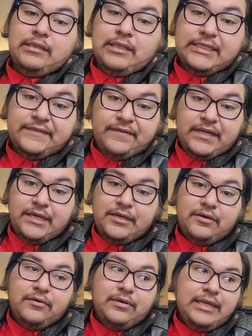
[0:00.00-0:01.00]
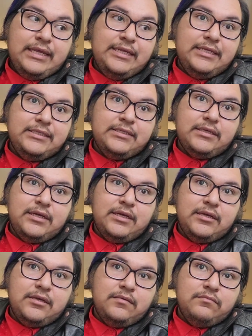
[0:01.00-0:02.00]
this video is,
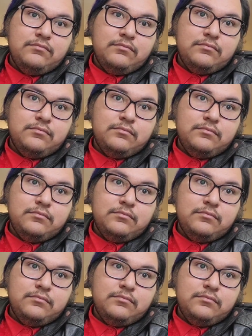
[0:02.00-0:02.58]
I'm